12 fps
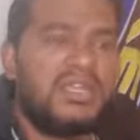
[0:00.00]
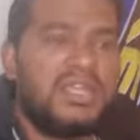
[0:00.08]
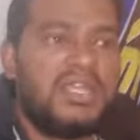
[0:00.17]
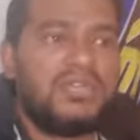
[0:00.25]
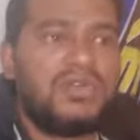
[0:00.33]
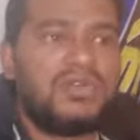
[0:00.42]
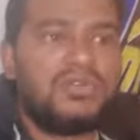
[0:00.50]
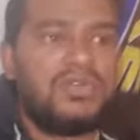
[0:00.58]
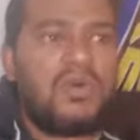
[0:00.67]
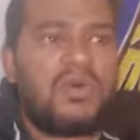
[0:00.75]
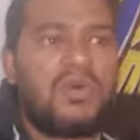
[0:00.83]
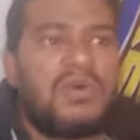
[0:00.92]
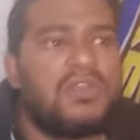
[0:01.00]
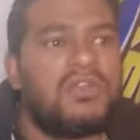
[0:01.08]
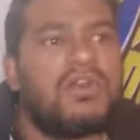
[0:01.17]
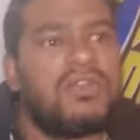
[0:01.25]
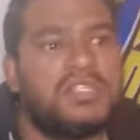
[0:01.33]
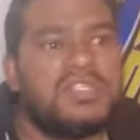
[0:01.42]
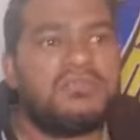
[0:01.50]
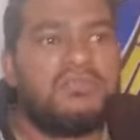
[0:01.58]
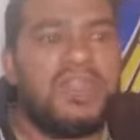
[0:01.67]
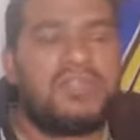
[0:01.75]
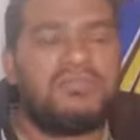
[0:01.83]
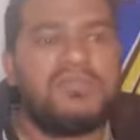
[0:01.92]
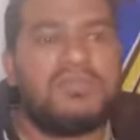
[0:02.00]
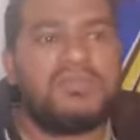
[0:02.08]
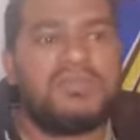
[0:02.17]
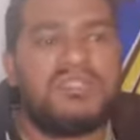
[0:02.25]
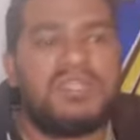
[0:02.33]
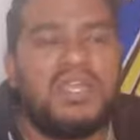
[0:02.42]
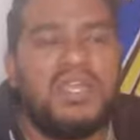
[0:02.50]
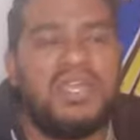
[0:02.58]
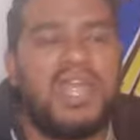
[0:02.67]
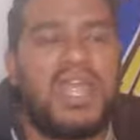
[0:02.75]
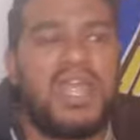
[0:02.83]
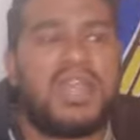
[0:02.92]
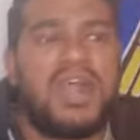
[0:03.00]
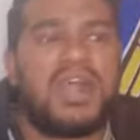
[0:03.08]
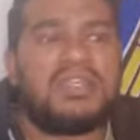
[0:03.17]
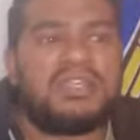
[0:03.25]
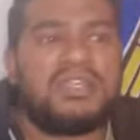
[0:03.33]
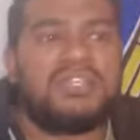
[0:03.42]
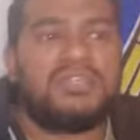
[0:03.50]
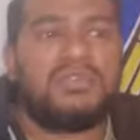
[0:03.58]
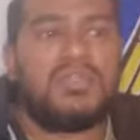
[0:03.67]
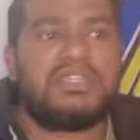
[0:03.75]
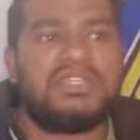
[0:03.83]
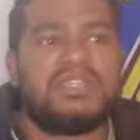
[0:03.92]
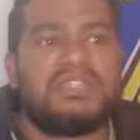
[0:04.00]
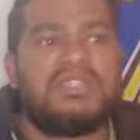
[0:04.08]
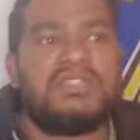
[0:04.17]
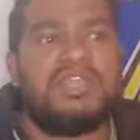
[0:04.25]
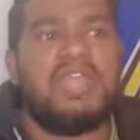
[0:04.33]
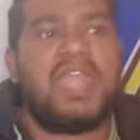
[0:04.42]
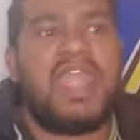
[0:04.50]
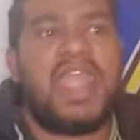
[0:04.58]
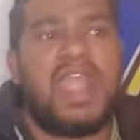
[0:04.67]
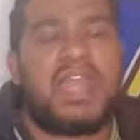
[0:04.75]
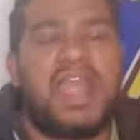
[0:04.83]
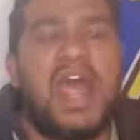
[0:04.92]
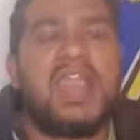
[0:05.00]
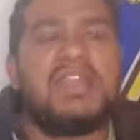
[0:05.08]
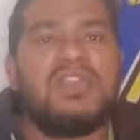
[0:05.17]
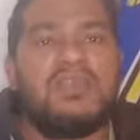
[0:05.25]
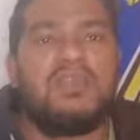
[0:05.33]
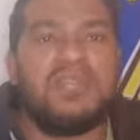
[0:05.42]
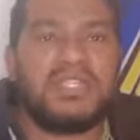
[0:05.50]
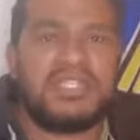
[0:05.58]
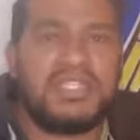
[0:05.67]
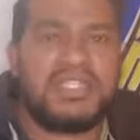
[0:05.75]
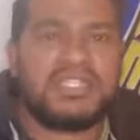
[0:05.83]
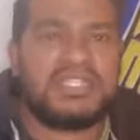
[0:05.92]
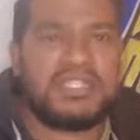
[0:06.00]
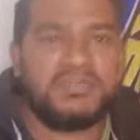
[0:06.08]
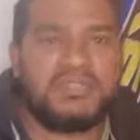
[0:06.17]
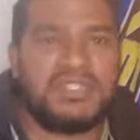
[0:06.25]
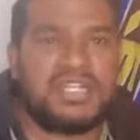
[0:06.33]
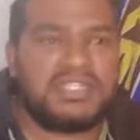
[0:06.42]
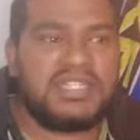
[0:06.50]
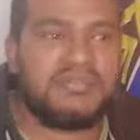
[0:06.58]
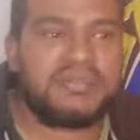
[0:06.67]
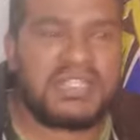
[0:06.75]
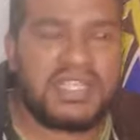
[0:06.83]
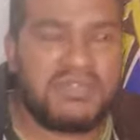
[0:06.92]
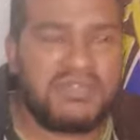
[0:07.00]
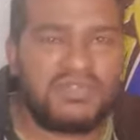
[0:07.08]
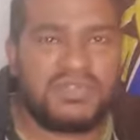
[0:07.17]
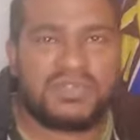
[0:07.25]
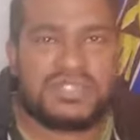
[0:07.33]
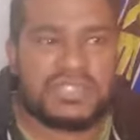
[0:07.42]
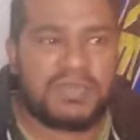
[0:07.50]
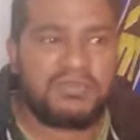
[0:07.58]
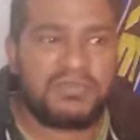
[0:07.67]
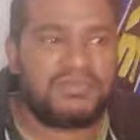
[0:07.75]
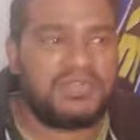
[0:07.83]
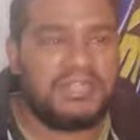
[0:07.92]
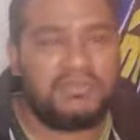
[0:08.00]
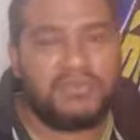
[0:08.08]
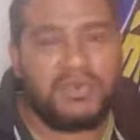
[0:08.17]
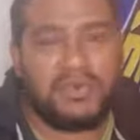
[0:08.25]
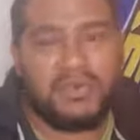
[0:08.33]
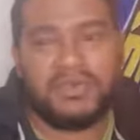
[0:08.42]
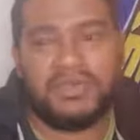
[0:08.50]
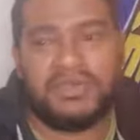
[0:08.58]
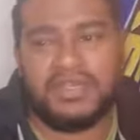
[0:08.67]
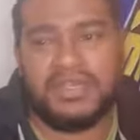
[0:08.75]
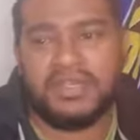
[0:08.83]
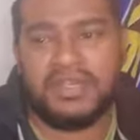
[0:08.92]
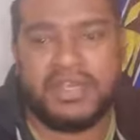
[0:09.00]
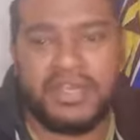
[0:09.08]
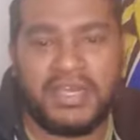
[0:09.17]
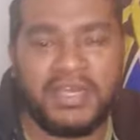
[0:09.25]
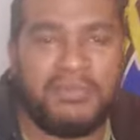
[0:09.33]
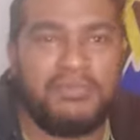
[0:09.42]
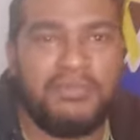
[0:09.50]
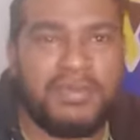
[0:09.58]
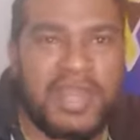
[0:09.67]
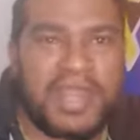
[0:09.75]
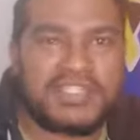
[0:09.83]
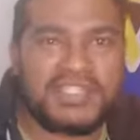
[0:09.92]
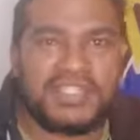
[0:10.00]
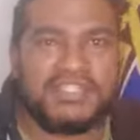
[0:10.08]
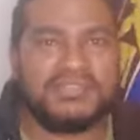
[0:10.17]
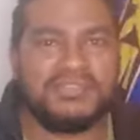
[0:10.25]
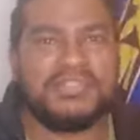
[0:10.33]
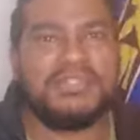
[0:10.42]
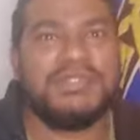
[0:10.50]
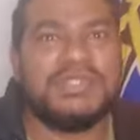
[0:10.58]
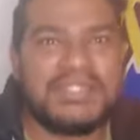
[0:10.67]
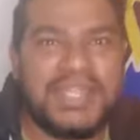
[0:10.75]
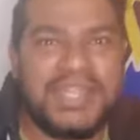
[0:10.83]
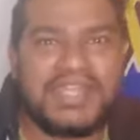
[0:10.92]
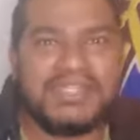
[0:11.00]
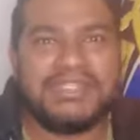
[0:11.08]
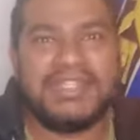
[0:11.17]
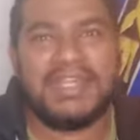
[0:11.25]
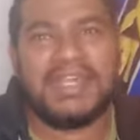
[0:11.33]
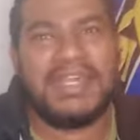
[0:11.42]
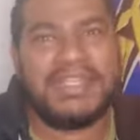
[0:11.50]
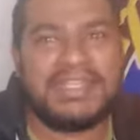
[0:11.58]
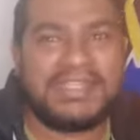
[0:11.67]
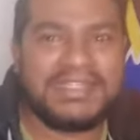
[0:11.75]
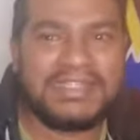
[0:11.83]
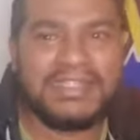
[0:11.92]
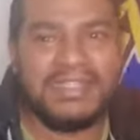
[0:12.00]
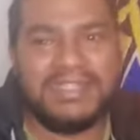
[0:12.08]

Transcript: they don't go on all these platforms and ask these questions and unknowingly subject themselves to some of the more brash individuals that are in